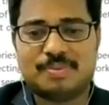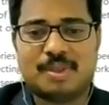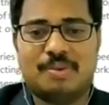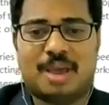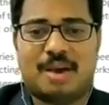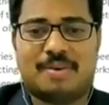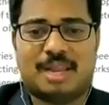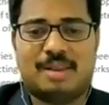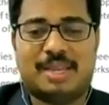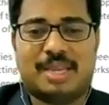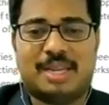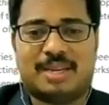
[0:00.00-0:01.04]
we have
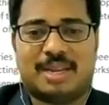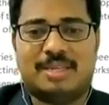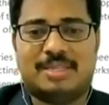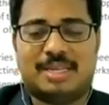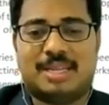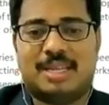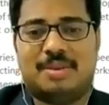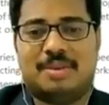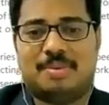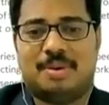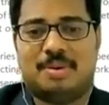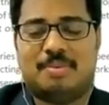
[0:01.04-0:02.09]
railway gate right generally
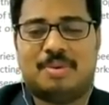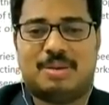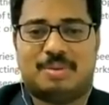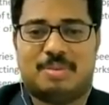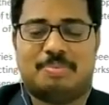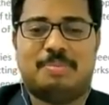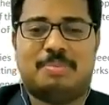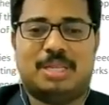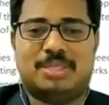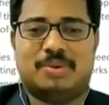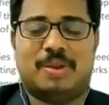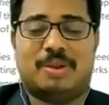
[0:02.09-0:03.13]
uh, when people
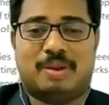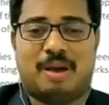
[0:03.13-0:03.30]
is going to